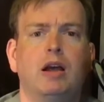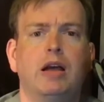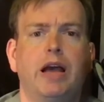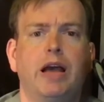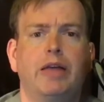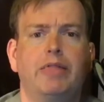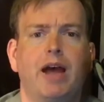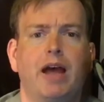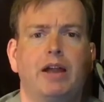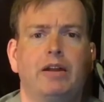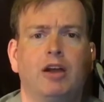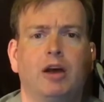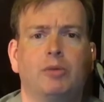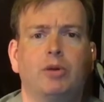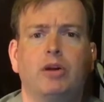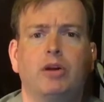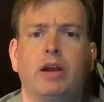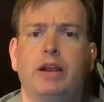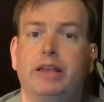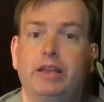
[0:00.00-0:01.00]
And that
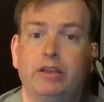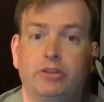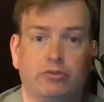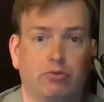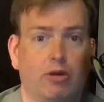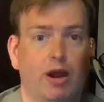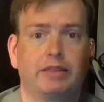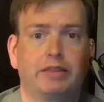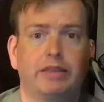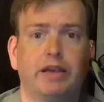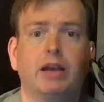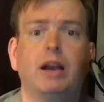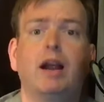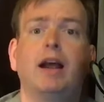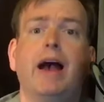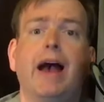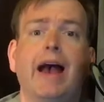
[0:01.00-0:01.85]
number is right there,